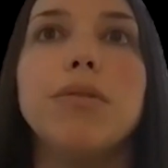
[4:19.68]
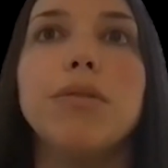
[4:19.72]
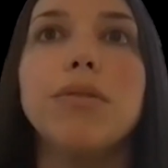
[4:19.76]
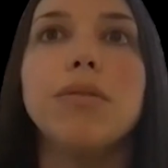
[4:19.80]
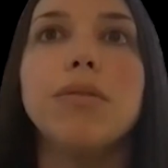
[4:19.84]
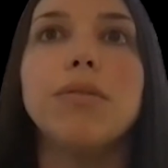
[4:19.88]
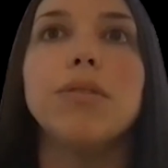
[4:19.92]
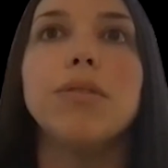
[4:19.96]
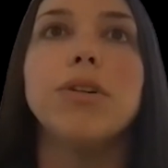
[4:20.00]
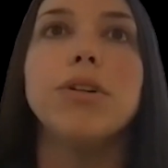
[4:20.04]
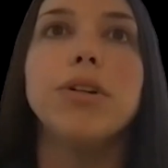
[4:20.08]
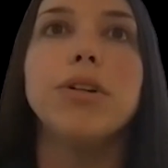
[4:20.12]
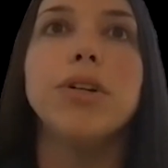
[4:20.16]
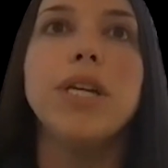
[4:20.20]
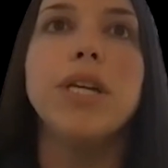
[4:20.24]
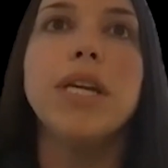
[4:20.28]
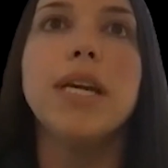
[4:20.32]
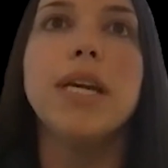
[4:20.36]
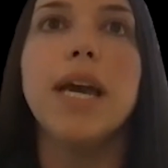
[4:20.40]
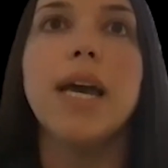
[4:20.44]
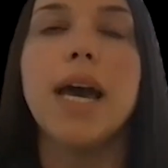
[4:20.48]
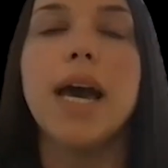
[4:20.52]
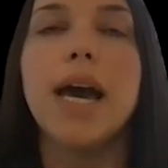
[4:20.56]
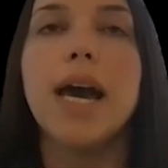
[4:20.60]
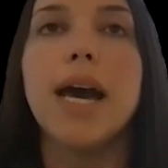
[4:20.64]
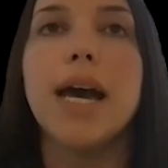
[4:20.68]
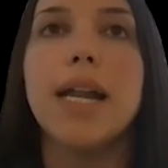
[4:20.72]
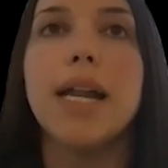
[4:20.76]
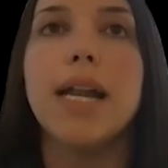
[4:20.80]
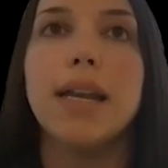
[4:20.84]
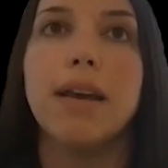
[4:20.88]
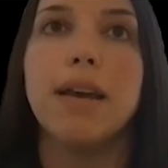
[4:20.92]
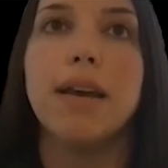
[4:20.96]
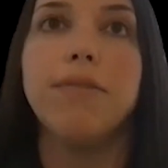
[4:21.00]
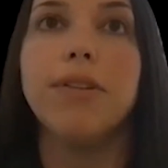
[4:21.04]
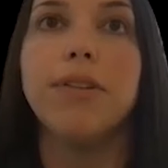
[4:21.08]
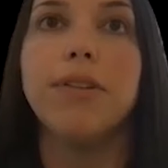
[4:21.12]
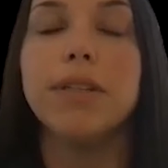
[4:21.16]
learning at
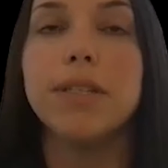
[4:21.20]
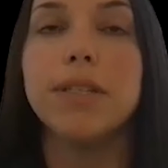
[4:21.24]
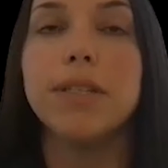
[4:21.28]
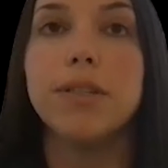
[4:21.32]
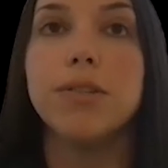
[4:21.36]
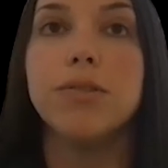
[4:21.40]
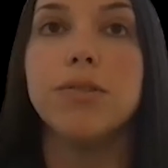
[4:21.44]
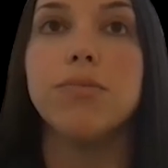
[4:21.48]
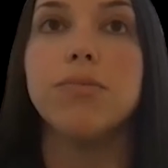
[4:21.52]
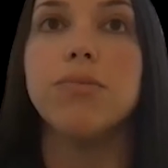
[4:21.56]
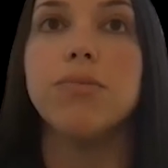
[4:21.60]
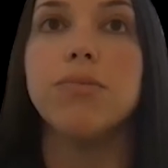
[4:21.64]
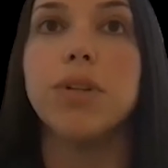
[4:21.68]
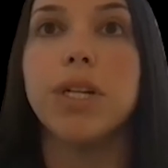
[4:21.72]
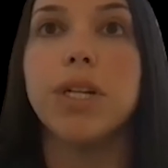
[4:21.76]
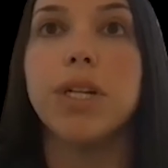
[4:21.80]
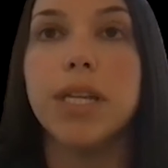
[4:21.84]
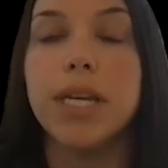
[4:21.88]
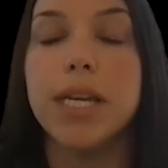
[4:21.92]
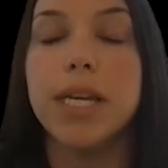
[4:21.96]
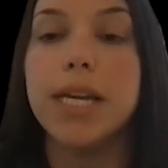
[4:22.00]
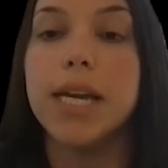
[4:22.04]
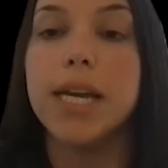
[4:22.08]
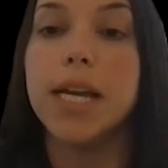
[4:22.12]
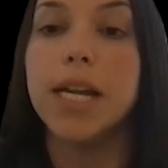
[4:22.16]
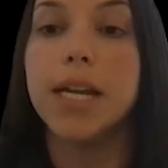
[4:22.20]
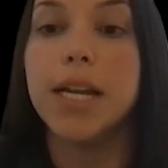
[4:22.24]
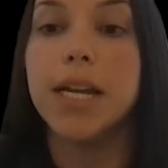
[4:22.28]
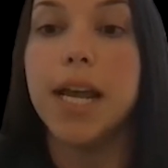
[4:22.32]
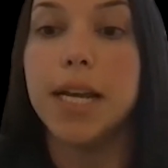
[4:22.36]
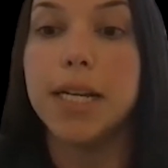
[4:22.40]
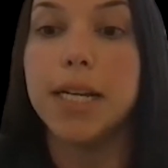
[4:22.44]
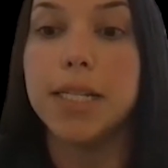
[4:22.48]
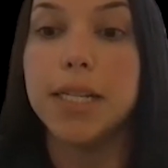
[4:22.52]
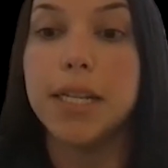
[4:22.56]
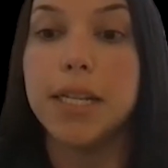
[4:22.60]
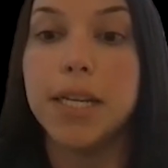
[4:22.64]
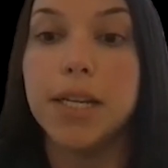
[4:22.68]
Netflix is really
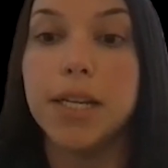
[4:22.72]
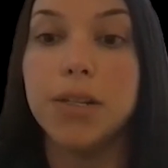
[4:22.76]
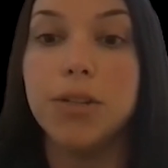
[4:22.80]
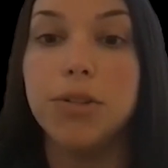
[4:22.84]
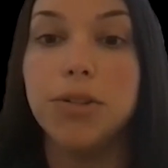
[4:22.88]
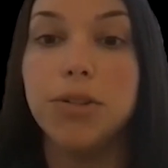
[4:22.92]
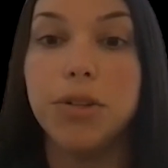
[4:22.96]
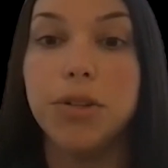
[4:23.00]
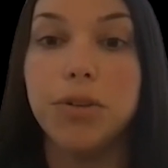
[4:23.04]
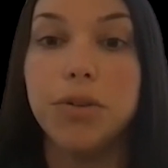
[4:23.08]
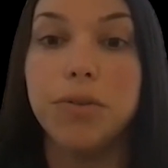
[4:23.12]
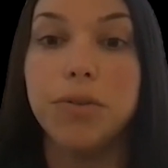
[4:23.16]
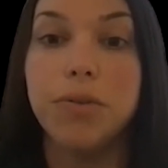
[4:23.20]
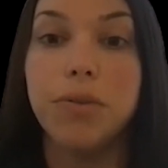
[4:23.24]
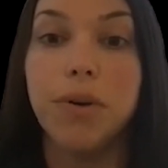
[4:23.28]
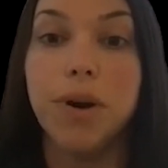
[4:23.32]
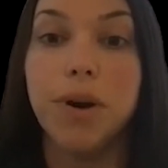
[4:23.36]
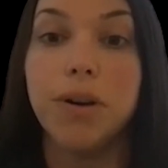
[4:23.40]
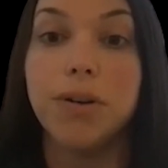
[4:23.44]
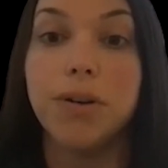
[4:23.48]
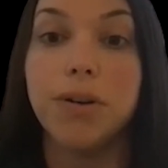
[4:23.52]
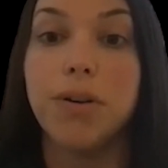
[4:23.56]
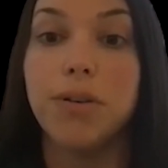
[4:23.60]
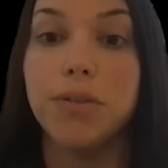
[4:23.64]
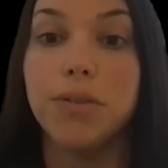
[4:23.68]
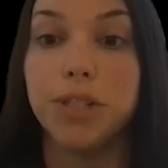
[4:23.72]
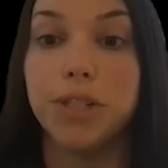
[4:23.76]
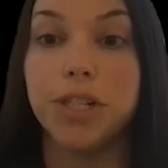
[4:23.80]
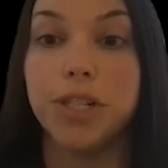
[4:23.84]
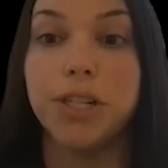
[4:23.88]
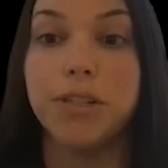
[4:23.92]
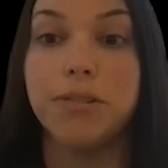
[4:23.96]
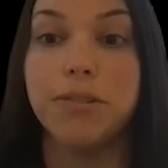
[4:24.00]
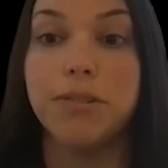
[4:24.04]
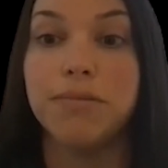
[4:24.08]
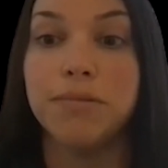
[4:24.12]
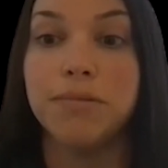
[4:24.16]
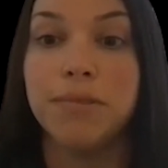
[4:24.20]
connected to our
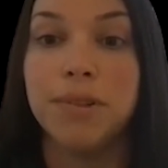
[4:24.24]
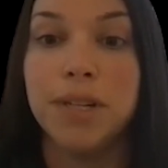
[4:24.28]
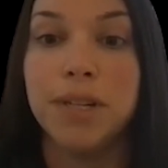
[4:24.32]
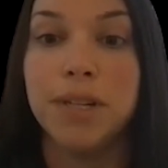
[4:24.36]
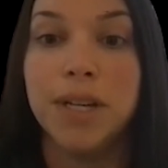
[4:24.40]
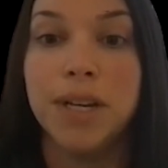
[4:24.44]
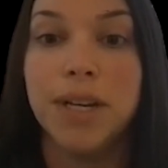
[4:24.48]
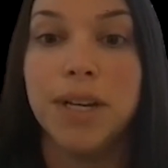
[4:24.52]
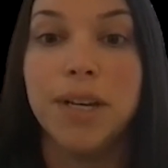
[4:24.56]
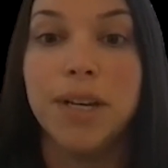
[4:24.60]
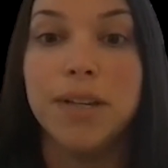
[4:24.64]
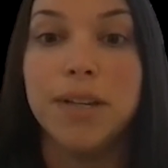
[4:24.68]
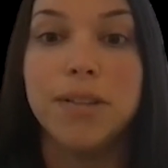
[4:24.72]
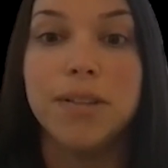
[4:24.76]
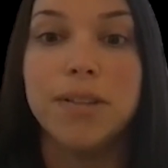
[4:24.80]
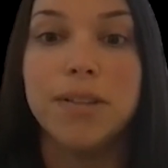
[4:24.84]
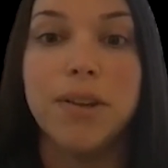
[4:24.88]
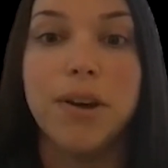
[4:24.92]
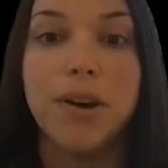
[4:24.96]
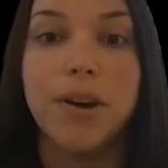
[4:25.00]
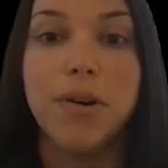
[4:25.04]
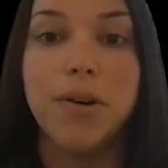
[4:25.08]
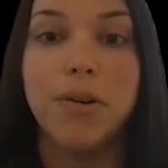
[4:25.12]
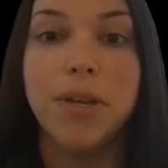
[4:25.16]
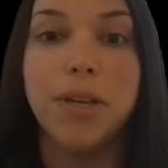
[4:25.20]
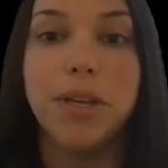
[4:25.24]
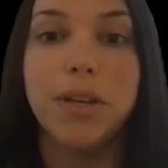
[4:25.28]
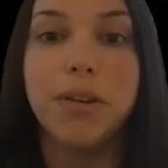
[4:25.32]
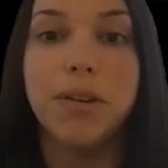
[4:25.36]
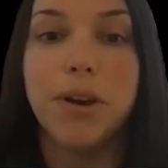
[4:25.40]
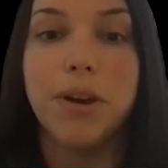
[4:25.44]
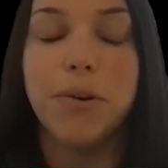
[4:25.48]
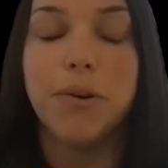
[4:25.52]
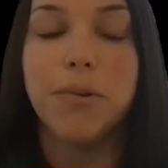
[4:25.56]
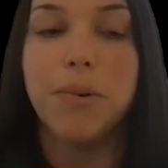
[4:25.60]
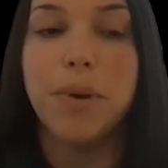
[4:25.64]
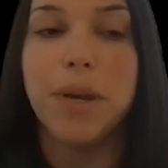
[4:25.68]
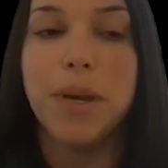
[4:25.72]
culture. So,
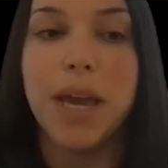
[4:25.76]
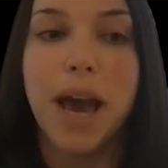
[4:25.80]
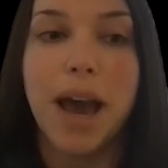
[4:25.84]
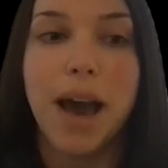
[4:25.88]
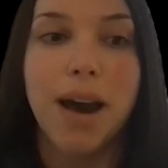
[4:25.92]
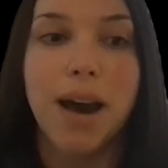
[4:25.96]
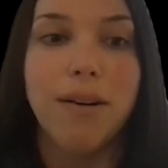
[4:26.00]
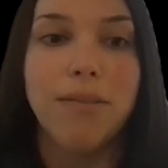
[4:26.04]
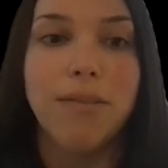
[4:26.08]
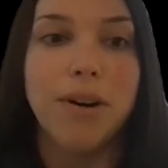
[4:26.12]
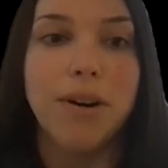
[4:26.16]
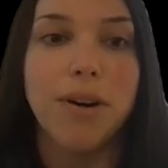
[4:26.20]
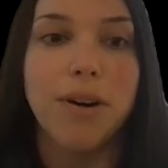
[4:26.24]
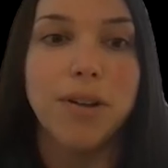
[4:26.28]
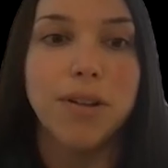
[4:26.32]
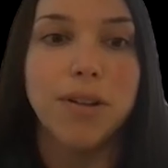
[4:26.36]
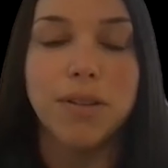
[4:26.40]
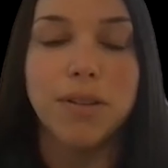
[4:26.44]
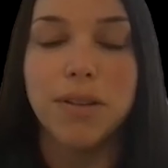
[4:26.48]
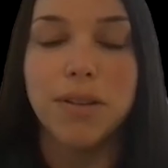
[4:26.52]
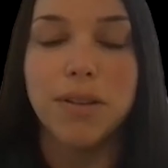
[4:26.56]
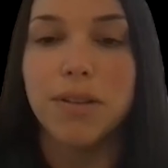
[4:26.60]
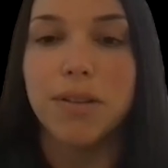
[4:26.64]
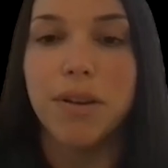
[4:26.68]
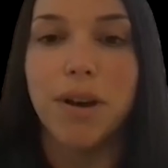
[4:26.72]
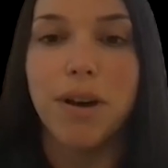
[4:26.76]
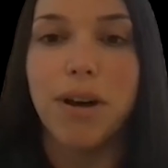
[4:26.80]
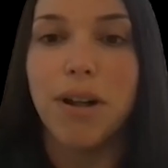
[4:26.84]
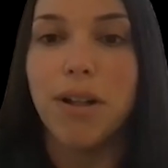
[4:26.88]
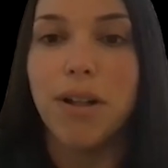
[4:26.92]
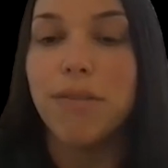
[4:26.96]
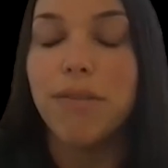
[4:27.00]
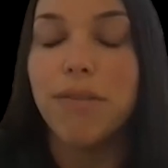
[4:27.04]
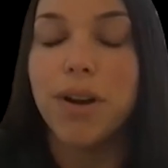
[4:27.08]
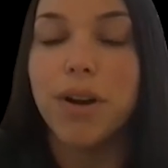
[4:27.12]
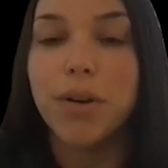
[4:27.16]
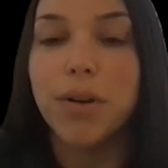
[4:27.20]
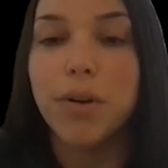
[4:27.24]
we have all
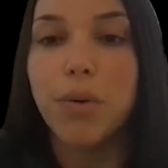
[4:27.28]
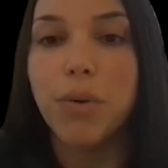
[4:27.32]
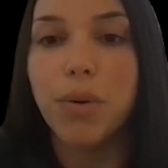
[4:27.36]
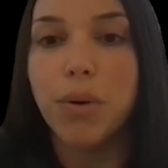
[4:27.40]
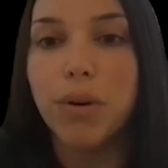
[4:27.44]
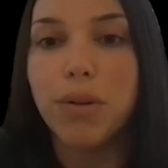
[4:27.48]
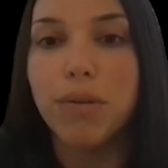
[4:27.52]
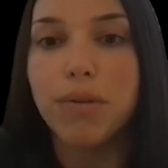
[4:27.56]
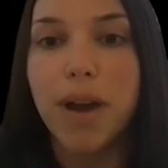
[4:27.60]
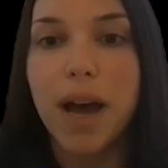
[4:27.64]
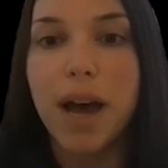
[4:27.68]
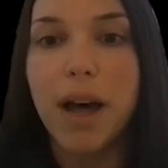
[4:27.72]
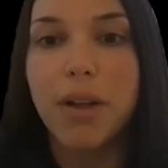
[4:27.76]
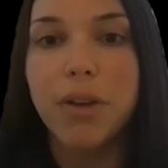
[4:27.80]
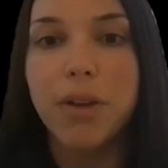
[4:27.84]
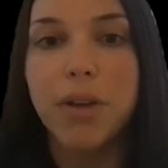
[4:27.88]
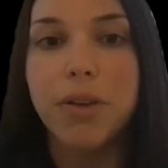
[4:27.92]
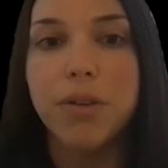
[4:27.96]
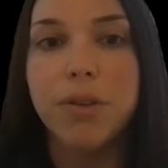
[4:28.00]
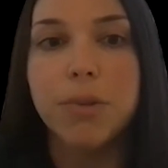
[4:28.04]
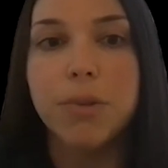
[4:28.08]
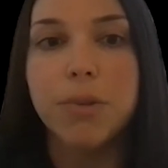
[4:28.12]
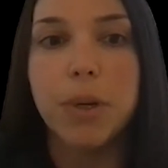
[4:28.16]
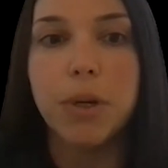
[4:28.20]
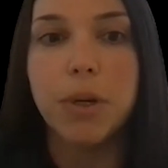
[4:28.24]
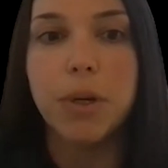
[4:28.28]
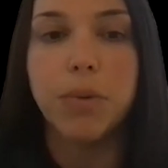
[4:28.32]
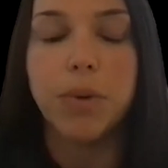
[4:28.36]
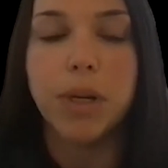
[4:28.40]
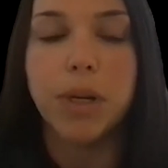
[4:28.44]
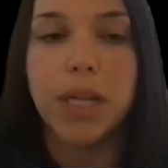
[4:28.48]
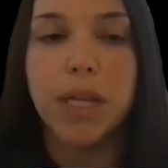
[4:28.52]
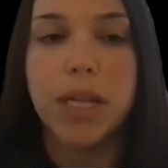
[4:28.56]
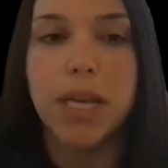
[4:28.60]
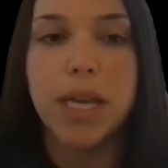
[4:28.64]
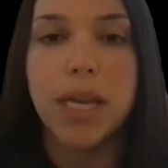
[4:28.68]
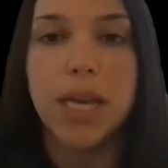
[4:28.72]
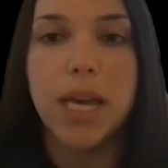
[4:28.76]
of our core values, but
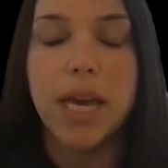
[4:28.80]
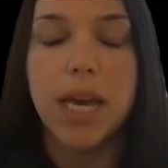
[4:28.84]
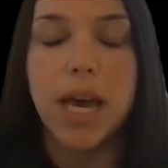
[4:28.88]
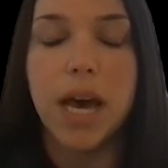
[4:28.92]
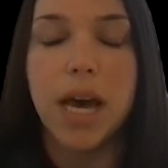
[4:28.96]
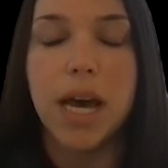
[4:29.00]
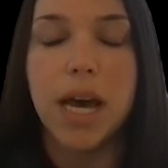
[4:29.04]
really